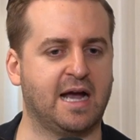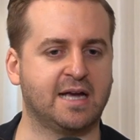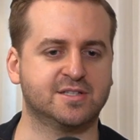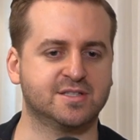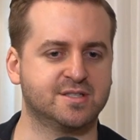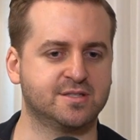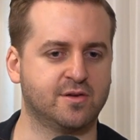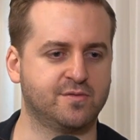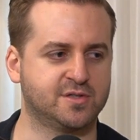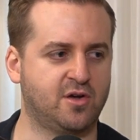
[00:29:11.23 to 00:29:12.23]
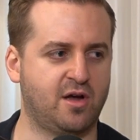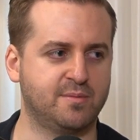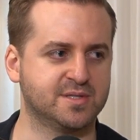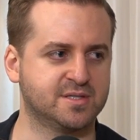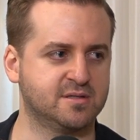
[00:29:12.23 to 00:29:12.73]
agencies over
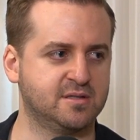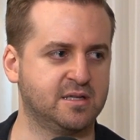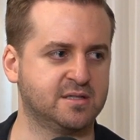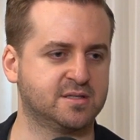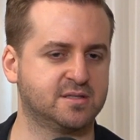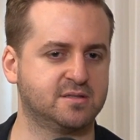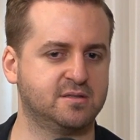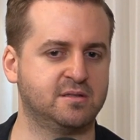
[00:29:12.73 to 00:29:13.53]
time as